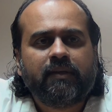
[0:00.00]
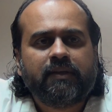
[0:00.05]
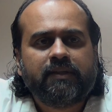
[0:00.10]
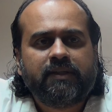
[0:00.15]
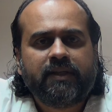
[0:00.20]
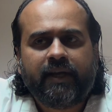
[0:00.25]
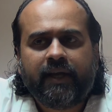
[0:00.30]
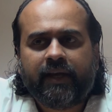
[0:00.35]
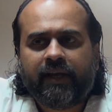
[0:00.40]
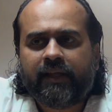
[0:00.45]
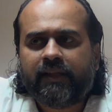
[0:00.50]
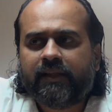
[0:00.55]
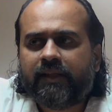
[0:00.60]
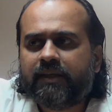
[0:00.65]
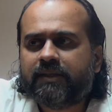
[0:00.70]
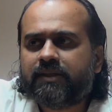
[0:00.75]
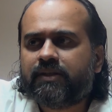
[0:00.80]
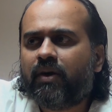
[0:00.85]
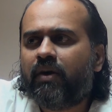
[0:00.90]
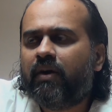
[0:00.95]
sitting in
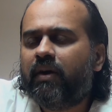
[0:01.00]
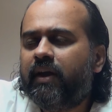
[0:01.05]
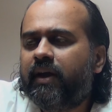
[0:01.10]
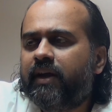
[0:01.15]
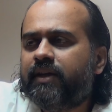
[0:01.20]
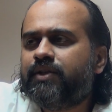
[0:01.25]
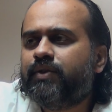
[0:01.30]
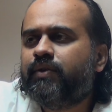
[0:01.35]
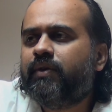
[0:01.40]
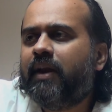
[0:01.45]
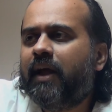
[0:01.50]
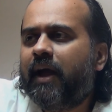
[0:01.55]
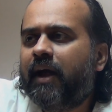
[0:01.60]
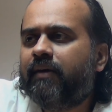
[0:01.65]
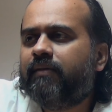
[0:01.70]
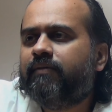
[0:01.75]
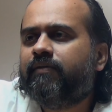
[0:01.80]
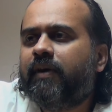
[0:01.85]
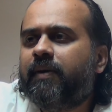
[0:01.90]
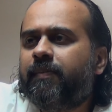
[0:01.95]
this college, you will
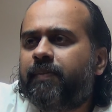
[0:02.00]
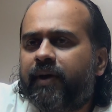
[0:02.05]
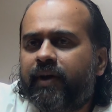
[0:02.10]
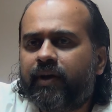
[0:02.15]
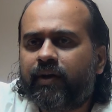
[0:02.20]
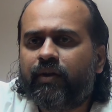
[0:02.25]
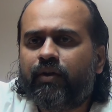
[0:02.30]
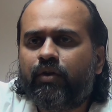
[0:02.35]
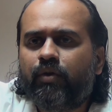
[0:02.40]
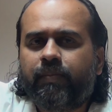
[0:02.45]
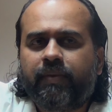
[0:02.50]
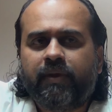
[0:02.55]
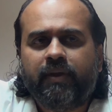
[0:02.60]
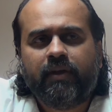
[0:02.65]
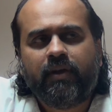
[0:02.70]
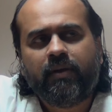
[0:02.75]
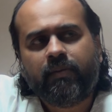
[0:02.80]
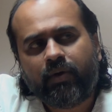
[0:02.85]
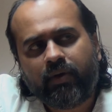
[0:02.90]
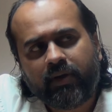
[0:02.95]
have one particular
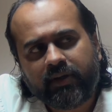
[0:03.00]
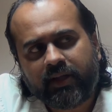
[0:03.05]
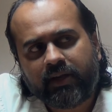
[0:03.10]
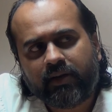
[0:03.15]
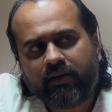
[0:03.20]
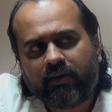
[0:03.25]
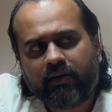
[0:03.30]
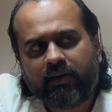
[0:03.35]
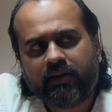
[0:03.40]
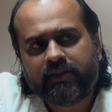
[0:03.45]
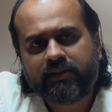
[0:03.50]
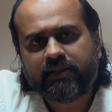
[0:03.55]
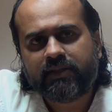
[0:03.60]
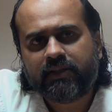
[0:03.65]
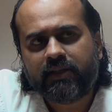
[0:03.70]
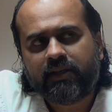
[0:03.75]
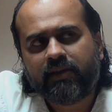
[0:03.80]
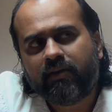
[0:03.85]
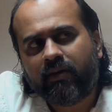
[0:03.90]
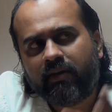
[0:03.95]
opinion about other colleges.
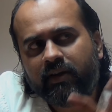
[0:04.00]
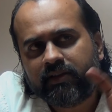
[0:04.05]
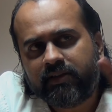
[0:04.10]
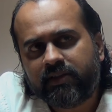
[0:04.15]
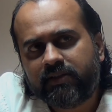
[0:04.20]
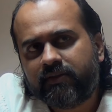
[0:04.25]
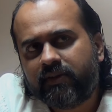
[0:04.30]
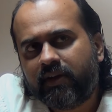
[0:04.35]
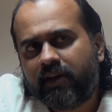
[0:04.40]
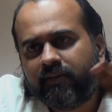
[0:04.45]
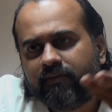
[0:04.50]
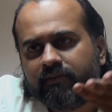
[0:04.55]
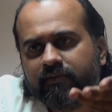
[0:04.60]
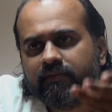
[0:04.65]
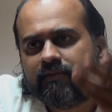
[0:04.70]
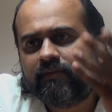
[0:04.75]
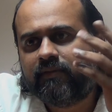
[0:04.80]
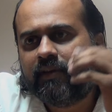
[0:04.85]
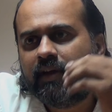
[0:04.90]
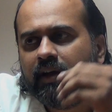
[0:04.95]
Other colleges will have
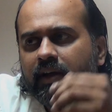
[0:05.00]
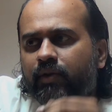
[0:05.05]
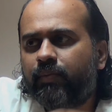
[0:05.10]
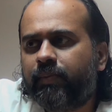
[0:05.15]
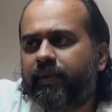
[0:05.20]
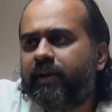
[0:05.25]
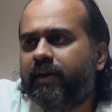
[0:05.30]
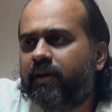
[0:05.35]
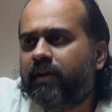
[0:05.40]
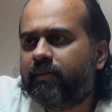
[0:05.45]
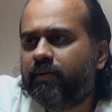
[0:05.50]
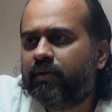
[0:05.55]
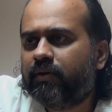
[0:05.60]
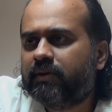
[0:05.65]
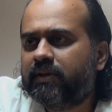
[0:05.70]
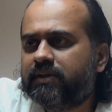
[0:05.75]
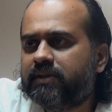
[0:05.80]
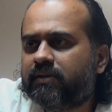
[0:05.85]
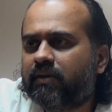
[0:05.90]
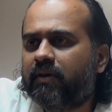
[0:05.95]
an opinion about
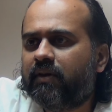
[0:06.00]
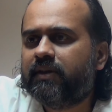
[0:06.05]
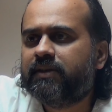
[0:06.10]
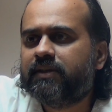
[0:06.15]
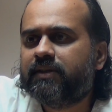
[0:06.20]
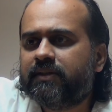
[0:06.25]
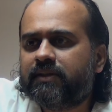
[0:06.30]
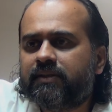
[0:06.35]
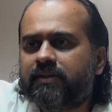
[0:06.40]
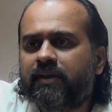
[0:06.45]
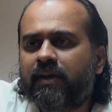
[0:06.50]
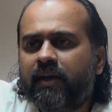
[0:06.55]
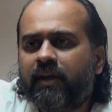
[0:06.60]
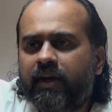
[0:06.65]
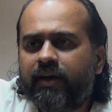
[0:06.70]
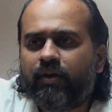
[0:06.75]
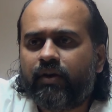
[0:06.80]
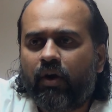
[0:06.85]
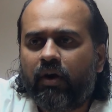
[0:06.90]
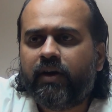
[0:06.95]
this colleges.
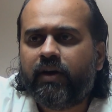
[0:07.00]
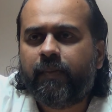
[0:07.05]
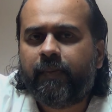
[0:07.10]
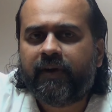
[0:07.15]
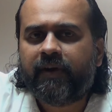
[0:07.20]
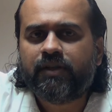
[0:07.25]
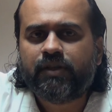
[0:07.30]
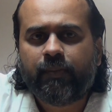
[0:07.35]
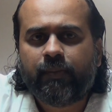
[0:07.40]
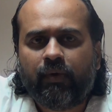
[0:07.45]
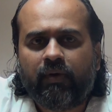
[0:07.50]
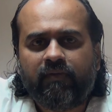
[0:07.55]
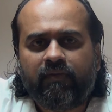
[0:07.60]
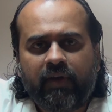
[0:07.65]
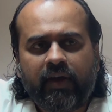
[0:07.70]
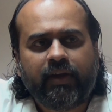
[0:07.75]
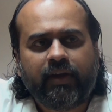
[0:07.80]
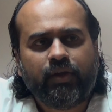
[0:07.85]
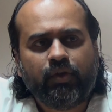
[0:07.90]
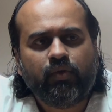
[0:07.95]
It all depends upon
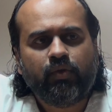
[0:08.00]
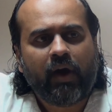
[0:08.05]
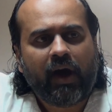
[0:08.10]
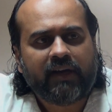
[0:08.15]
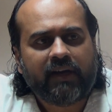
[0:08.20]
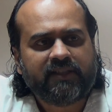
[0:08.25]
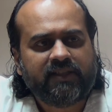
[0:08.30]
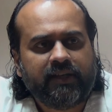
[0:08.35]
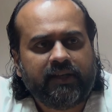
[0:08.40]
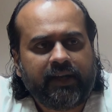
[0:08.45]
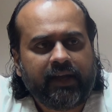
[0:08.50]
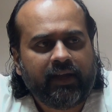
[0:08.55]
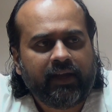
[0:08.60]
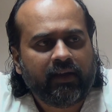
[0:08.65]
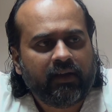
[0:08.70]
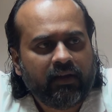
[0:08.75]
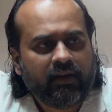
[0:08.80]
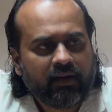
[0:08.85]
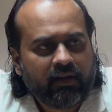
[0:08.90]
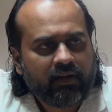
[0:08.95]
where you are
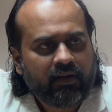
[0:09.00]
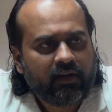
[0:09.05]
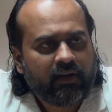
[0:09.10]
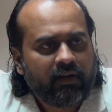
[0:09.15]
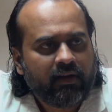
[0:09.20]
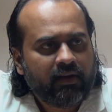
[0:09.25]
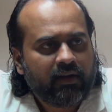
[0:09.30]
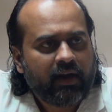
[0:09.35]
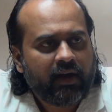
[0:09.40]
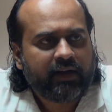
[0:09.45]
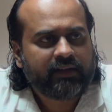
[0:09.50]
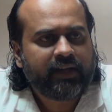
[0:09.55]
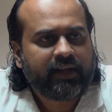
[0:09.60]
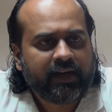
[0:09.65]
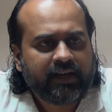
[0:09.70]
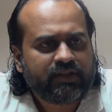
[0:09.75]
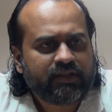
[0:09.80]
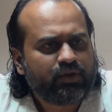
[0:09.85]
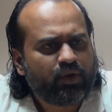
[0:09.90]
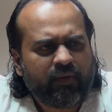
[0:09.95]
sitting. And
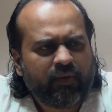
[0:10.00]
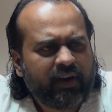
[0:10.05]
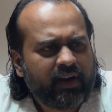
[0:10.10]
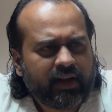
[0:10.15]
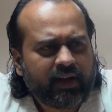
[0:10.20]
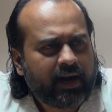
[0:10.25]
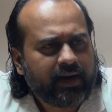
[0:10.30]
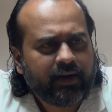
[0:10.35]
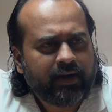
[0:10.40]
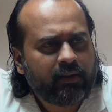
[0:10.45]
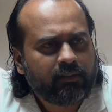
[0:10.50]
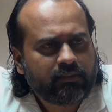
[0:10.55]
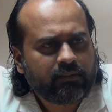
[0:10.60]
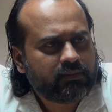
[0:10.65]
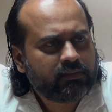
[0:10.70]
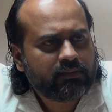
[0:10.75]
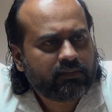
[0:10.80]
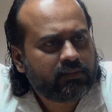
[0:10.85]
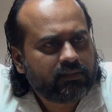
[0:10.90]
that is so very random.